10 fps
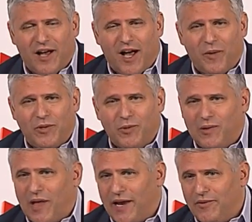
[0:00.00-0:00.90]
We do a
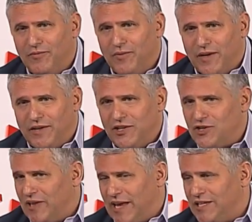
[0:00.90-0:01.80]
lot of
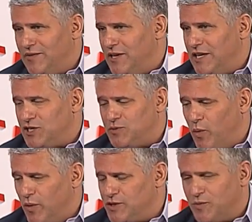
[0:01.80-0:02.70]
digital activity in
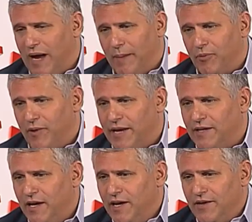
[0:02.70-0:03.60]
sports. We
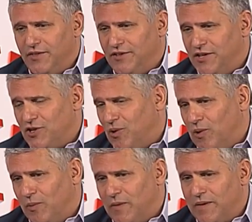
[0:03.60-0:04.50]
operate the
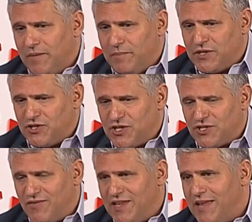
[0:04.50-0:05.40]
digital businesses
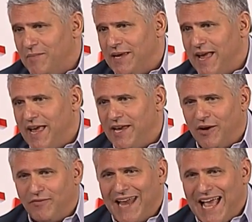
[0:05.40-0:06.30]
of the NBA,
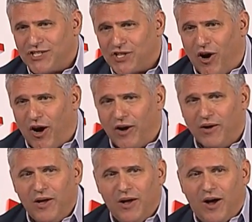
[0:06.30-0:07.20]
of
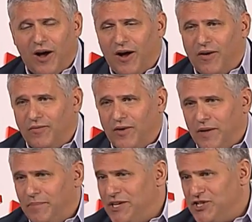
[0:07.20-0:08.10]
NASCAR, of
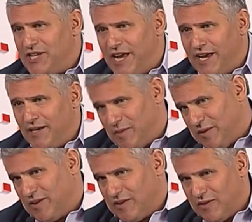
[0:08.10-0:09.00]

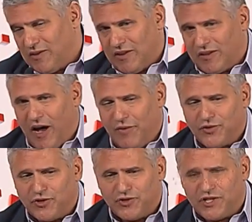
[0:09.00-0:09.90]
PGA, Golf
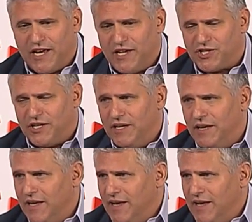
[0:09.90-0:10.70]
Association.